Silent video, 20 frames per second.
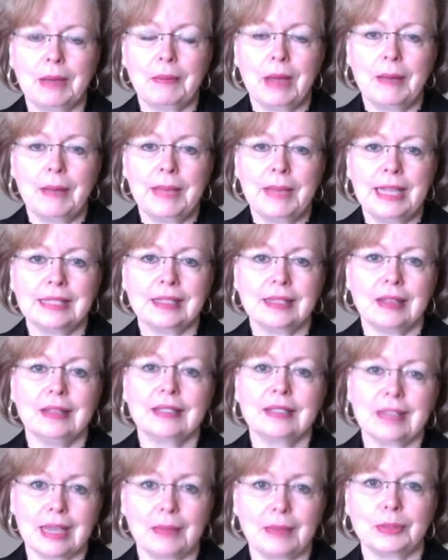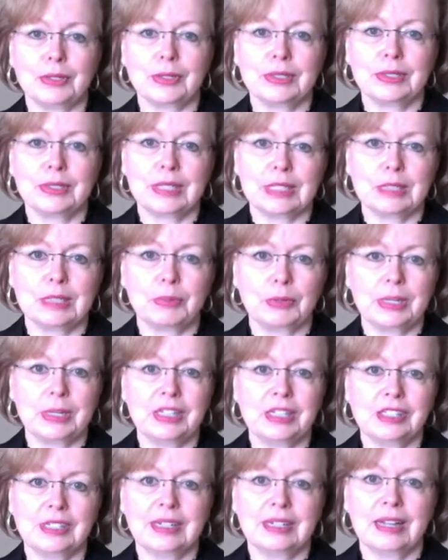Mom Has Alzheimer's,
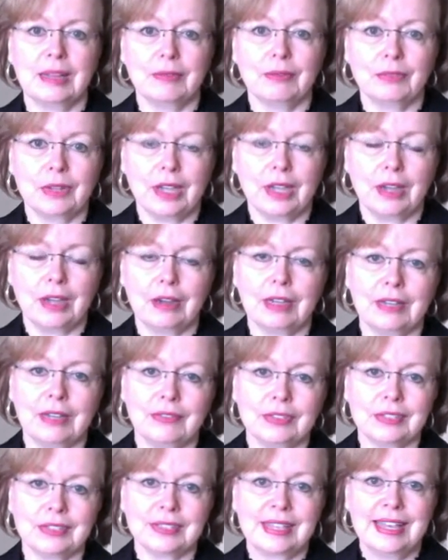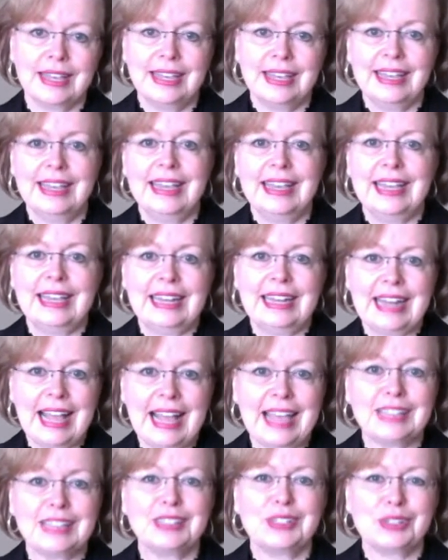Inspiration and Help for Caregivers, and it
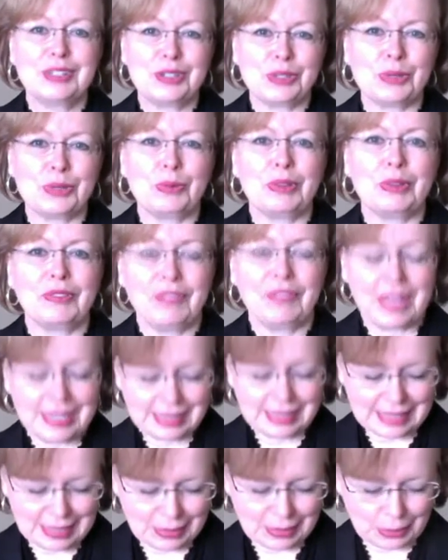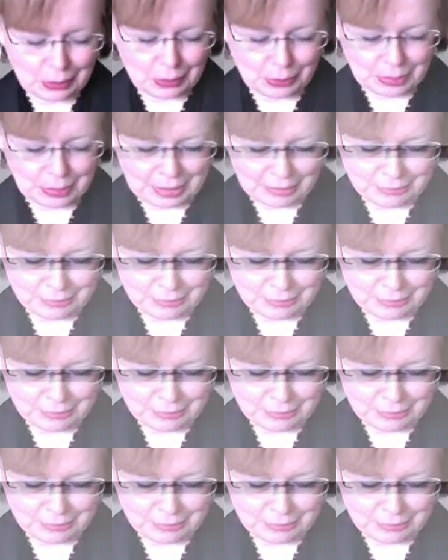has to do with facing the grief.